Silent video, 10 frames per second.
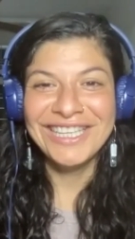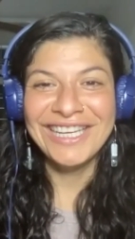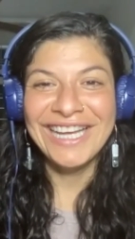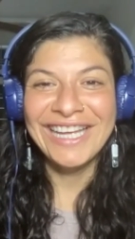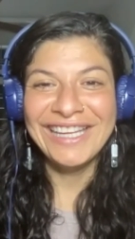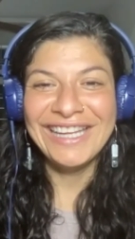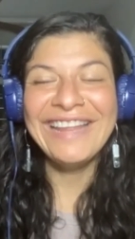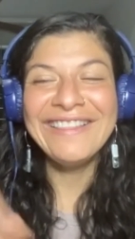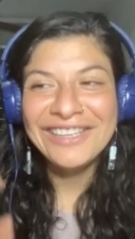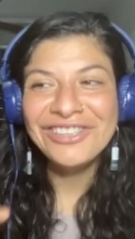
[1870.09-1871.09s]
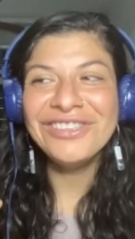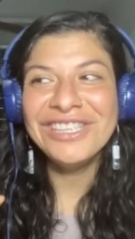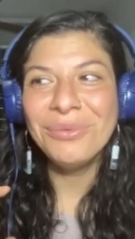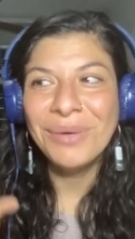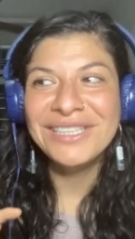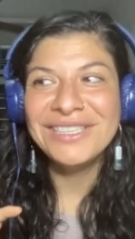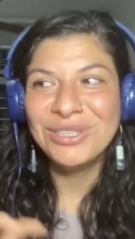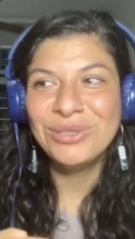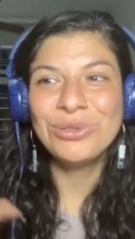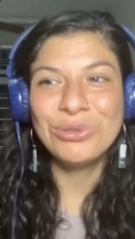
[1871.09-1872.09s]
Like I literally went
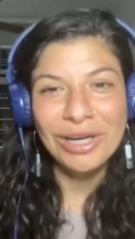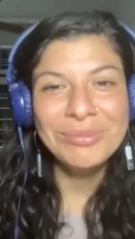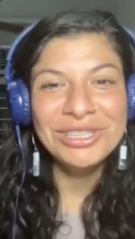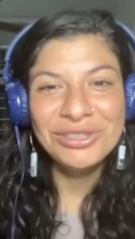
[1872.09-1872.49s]
to trauma